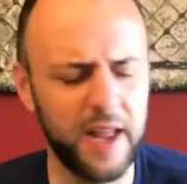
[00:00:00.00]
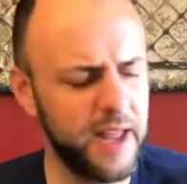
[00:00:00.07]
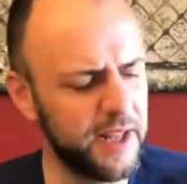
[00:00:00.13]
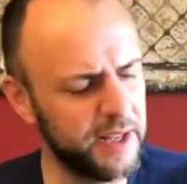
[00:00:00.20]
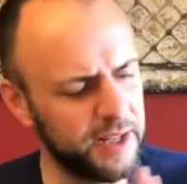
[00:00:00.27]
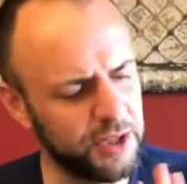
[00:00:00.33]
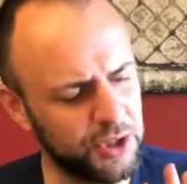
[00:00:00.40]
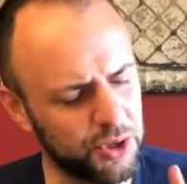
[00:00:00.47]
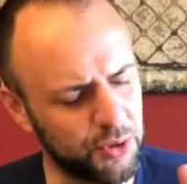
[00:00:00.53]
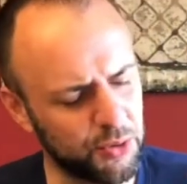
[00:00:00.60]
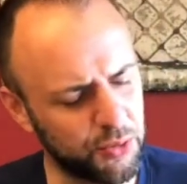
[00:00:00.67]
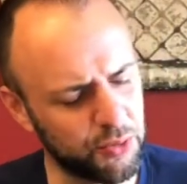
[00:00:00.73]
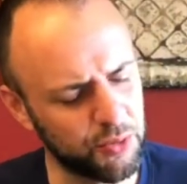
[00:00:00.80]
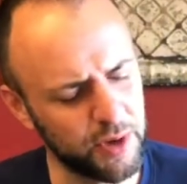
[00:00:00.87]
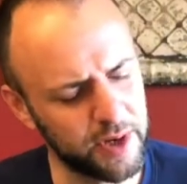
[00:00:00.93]

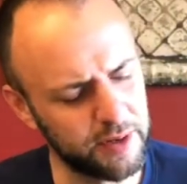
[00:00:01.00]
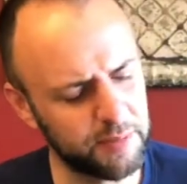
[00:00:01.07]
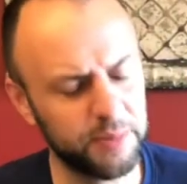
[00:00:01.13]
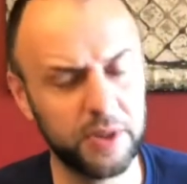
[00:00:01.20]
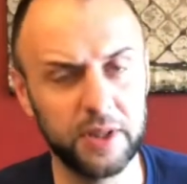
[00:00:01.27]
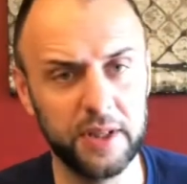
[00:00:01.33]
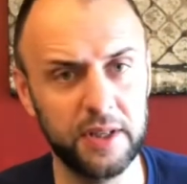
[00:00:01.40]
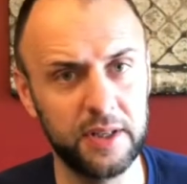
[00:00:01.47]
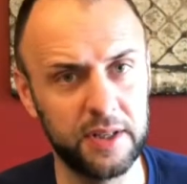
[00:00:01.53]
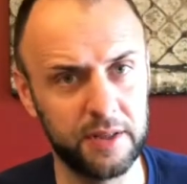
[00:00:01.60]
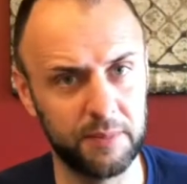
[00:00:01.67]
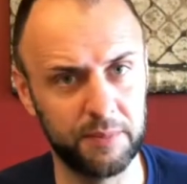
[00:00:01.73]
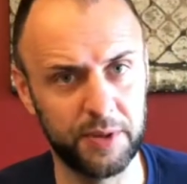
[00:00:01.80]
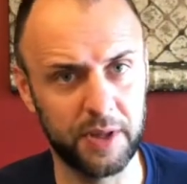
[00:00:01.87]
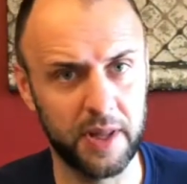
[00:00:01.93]
incredibly
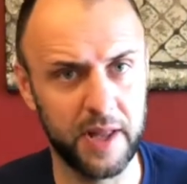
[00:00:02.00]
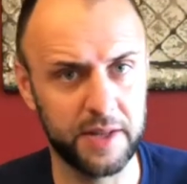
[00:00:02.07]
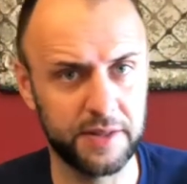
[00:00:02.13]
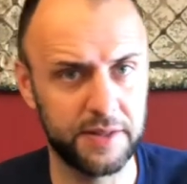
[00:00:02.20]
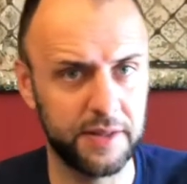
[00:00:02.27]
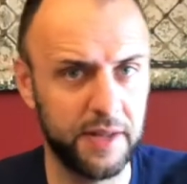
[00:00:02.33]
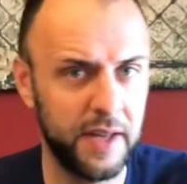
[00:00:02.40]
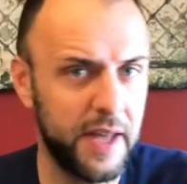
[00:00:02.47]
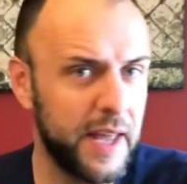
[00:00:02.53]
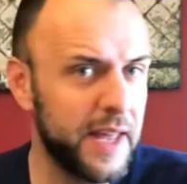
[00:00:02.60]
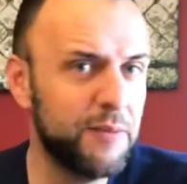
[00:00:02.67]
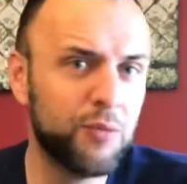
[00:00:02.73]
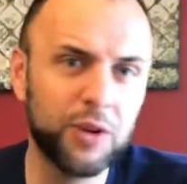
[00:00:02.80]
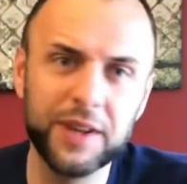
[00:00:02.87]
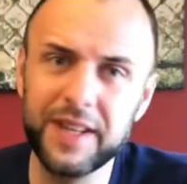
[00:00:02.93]
complex
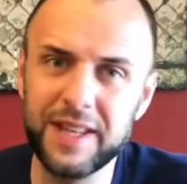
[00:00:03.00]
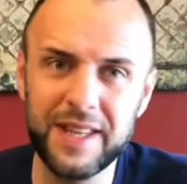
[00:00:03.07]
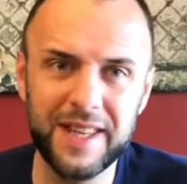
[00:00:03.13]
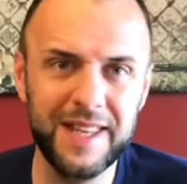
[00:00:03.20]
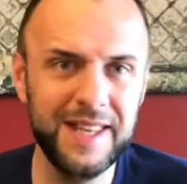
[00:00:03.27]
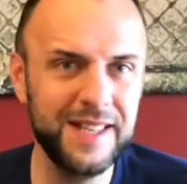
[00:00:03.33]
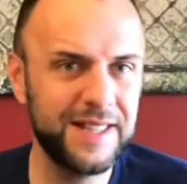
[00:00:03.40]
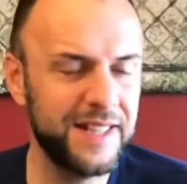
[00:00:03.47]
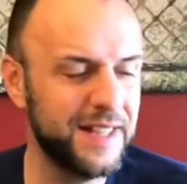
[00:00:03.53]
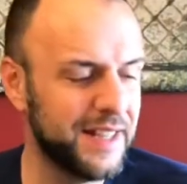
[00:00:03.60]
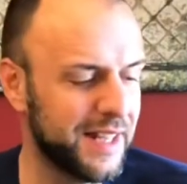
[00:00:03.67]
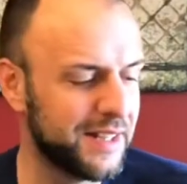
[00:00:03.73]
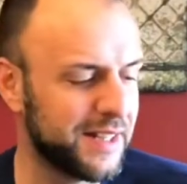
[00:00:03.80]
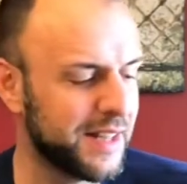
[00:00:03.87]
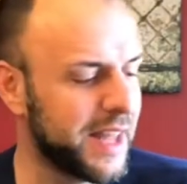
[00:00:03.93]
and really easy to
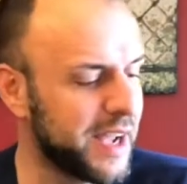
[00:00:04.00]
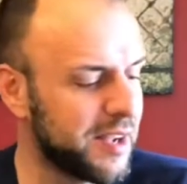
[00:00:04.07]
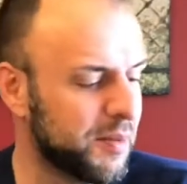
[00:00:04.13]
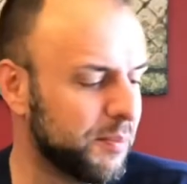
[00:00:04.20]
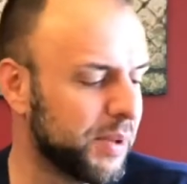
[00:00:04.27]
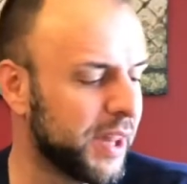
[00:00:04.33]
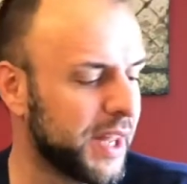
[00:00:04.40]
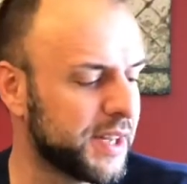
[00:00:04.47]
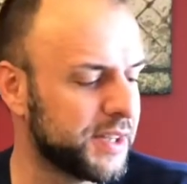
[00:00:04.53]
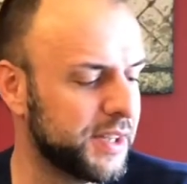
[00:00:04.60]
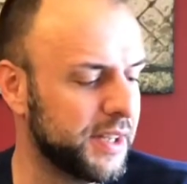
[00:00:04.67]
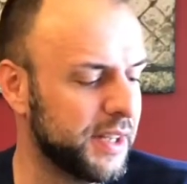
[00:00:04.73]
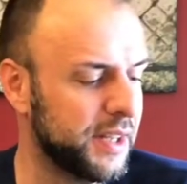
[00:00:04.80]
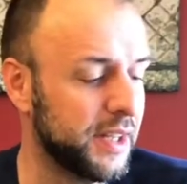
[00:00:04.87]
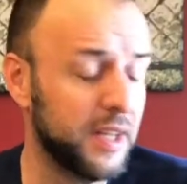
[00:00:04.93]
get to that
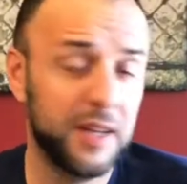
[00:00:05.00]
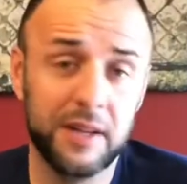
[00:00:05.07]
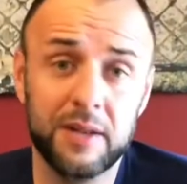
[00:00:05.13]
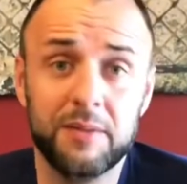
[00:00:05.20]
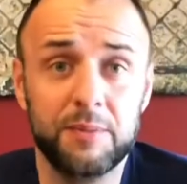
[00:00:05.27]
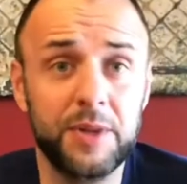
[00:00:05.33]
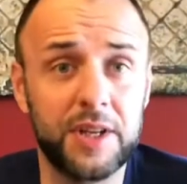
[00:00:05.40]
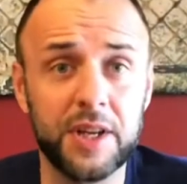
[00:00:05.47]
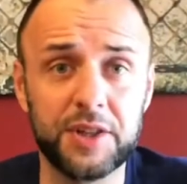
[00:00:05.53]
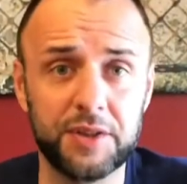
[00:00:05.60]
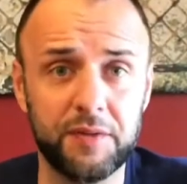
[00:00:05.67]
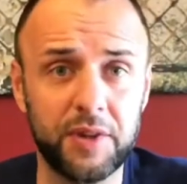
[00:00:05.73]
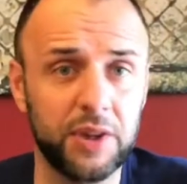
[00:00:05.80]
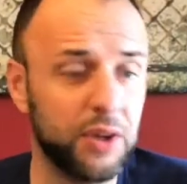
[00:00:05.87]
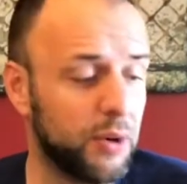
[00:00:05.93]
complexity because
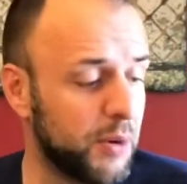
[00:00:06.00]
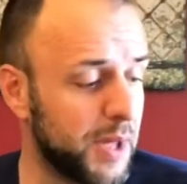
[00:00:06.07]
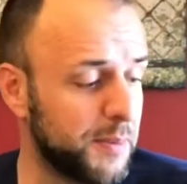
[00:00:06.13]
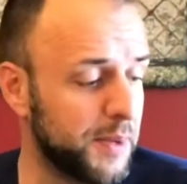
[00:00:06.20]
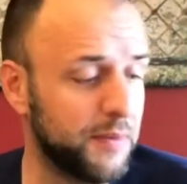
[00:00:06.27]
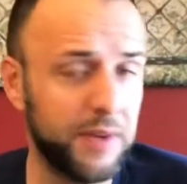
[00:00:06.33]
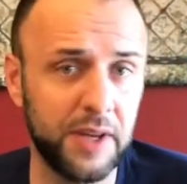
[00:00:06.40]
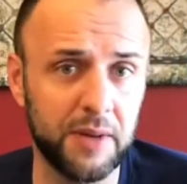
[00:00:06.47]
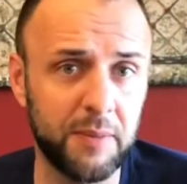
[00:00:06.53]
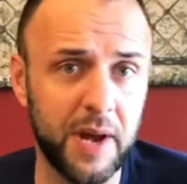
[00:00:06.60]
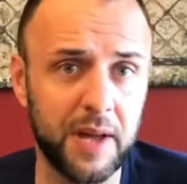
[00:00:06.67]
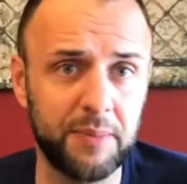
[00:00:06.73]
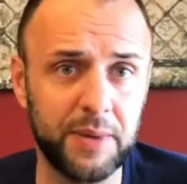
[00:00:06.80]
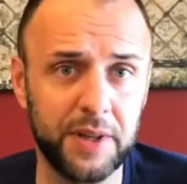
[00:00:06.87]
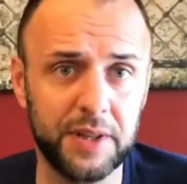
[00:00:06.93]
of the low ABV, in
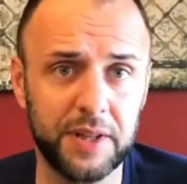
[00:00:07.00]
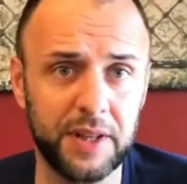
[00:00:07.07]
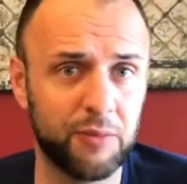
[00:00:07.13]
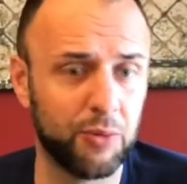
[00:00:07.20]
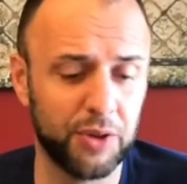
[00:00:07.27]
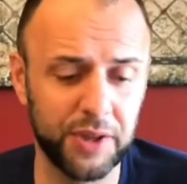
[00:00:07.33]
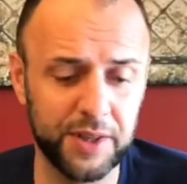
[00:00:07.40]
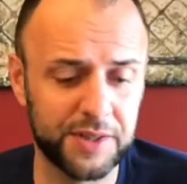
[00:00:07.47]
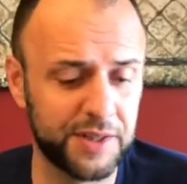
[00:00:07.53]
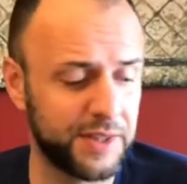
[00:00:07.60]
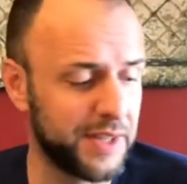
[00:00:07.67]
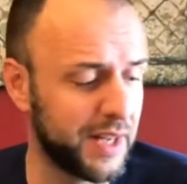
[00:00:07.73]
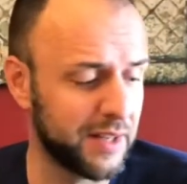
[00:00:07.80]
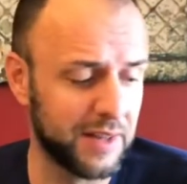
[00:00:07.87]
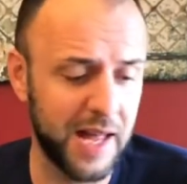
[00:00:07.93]
my opinion. It really doesn't
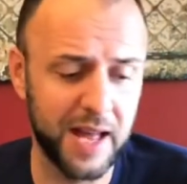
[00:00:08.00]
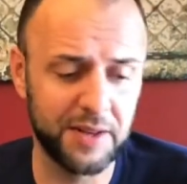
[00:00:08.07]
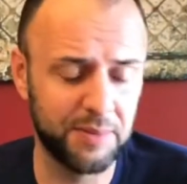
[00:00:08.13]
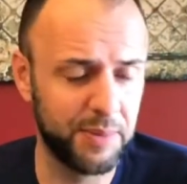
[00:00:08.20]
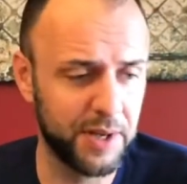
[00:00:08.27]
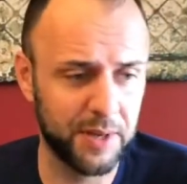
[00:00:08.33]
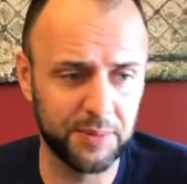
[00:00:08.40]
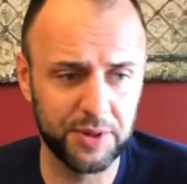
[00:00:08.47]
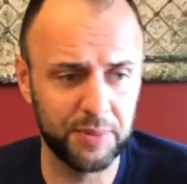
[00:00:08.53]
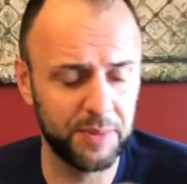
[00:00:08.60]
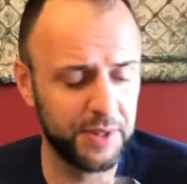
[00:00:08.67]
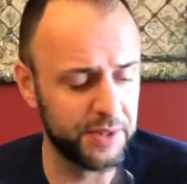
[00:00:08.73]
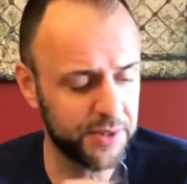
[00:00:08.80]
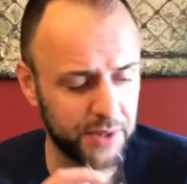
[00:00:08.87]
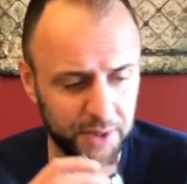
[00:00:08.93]
take a lot to pick up some of
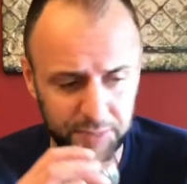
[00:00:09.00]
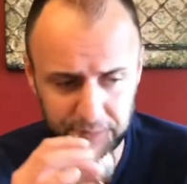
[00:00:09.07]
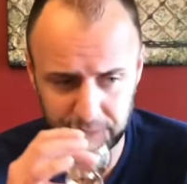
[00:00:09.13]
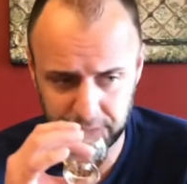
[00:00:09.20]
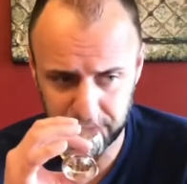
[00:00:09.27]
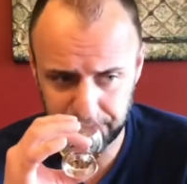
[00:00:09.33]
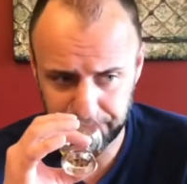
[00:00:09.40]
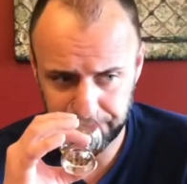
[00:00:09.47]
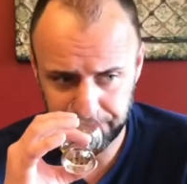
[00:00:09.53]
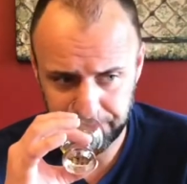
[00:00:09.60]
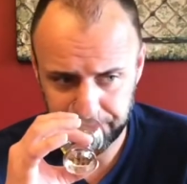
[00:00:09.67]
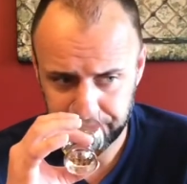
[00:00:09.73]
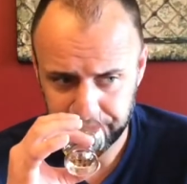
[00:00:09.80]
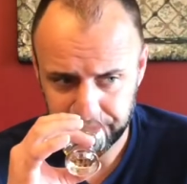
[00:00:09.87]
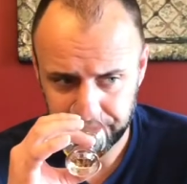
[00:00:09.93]
these notes.
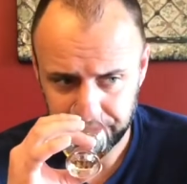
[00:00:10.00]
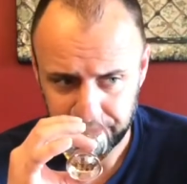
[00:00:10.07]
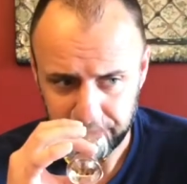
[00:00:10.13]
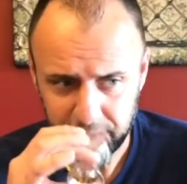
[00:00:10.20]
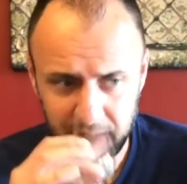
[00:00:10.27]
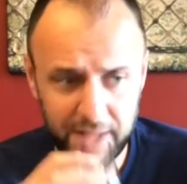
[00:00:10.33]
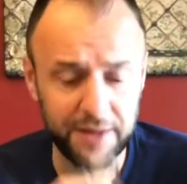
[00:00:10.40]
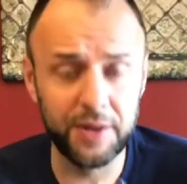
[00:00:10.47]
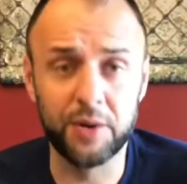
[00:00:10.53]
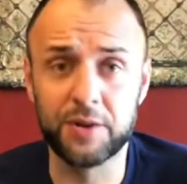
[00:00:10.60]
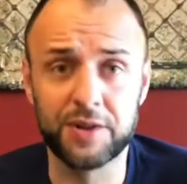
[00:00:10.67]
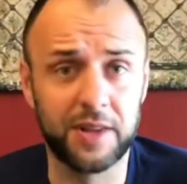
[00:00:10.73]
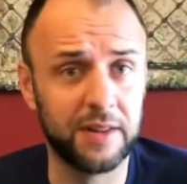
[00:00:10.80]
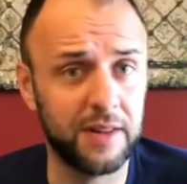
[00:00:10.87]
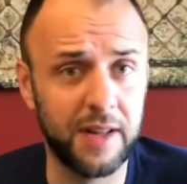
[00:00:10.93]
And there
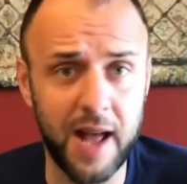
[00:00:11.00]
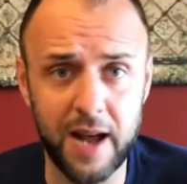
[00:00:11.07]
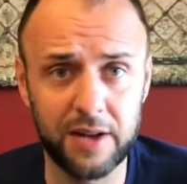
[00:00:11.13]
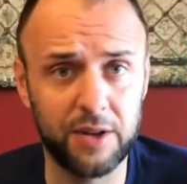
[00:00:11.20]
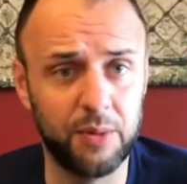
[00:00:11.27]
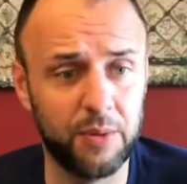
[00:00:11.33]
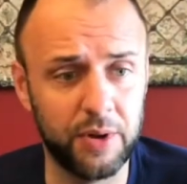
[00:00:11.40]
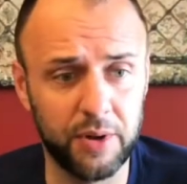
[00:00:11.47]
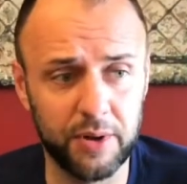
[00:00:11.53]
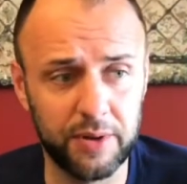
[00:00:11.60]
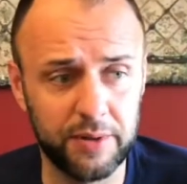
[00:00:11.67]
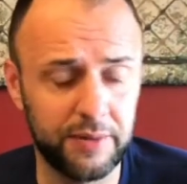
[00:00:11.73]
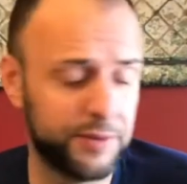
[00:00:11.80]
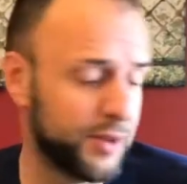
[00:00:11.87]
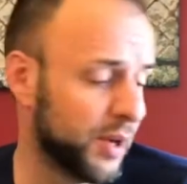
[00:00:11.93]
is a lot going on.
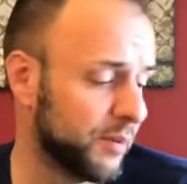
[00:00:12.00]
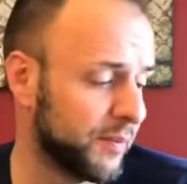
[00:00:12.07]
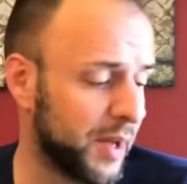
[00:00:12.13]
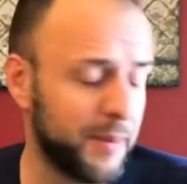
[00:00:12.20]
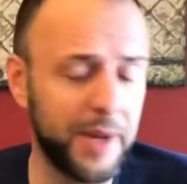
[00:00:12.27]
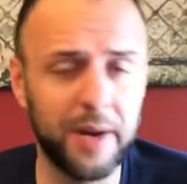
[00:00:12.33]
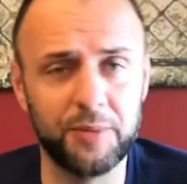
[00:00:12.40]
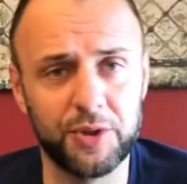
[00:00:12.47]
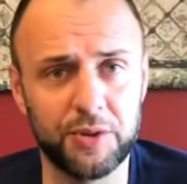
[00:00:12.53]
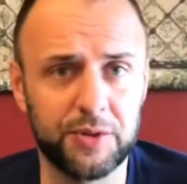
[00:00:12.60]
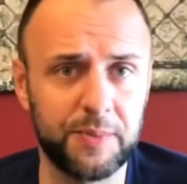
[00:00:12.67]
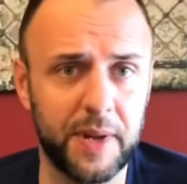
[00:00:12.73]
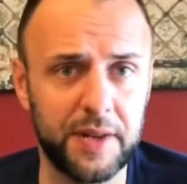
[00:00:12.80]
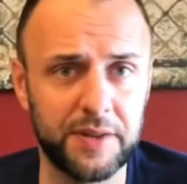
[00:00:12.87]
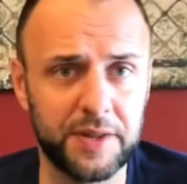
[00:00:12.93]
So, I mean, I'm sure
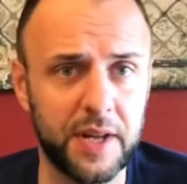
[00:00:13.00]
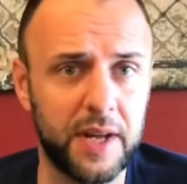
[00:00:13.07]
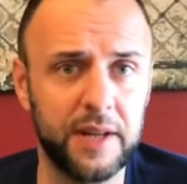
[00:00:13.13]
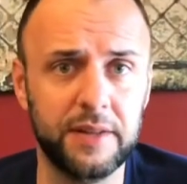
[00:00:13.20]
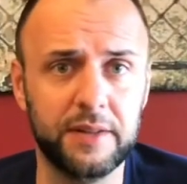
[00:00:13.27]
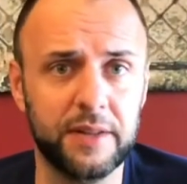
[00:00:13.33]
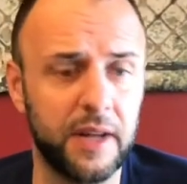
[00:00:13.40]
it's by design.